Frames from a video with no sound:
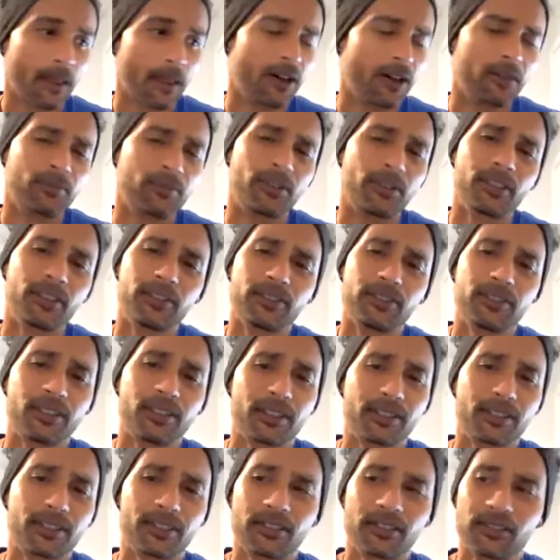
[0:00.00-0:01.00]
oh, brother, you
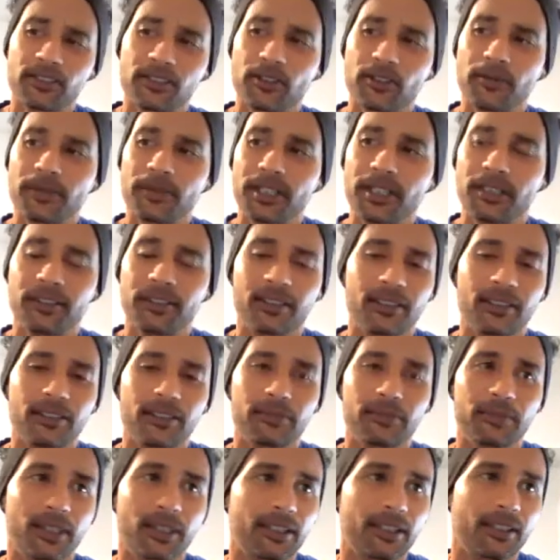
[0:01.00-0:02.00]
touched on so many
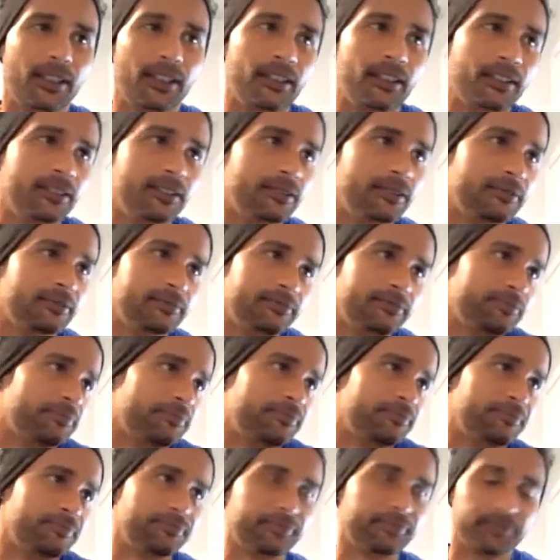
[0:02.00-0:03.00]
things, man. Like,
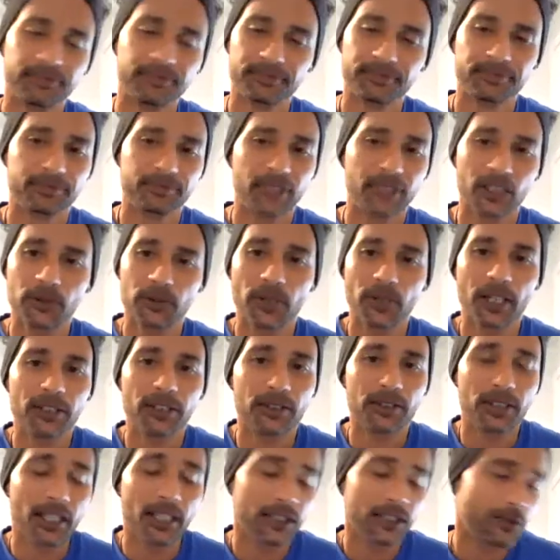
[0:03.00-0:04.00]
that's why
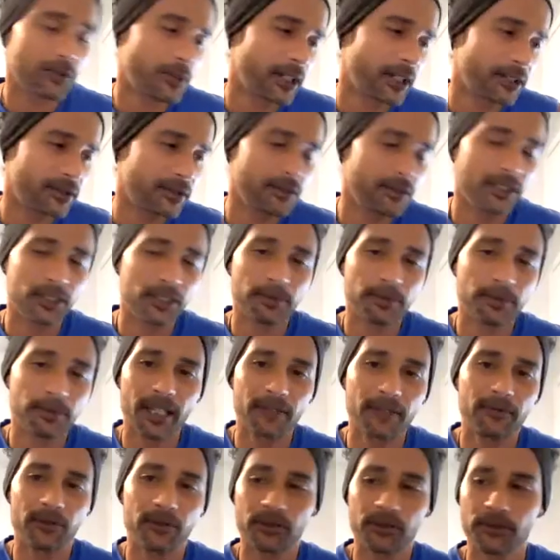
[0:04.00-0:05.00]
I do these
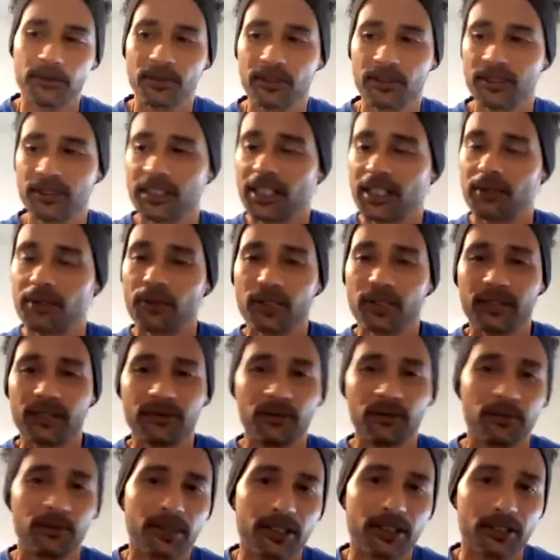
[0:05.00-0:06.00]
platforms, bro. It's not really
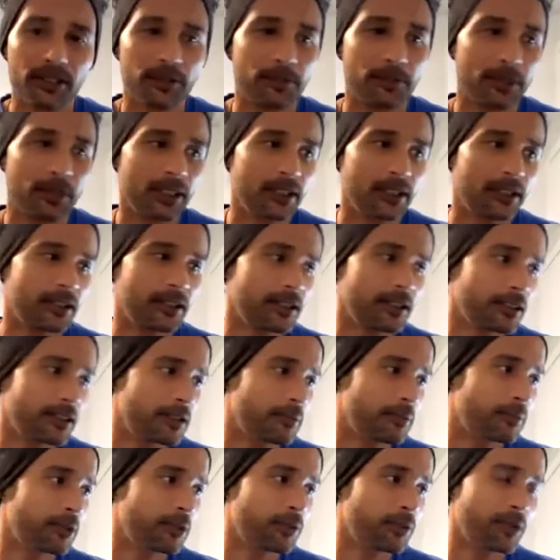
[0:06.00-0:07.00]
for me to speak,
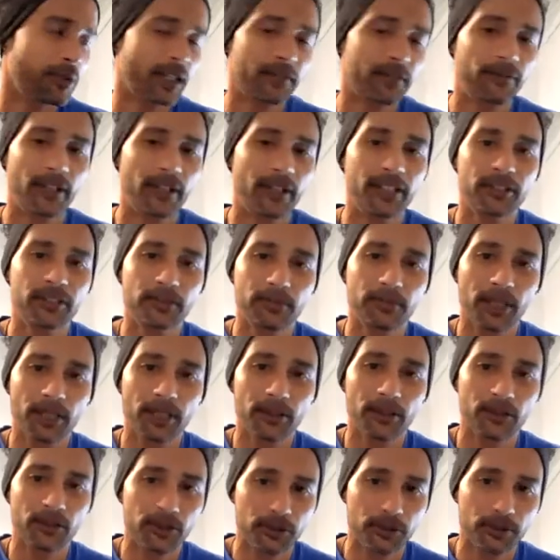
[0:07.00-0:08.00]
but when I find
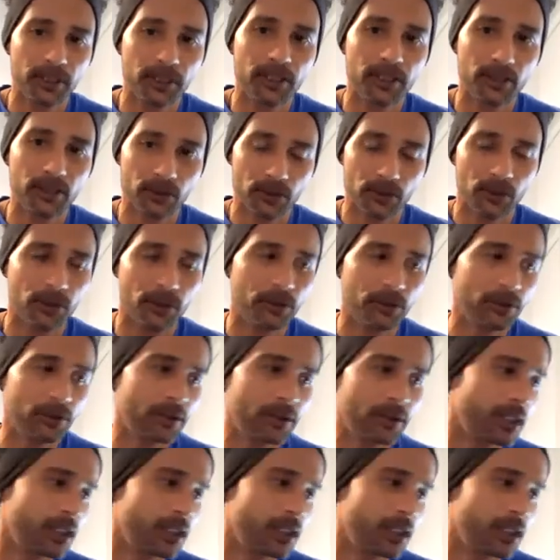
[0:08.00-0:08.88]
somebody who's speaking truth,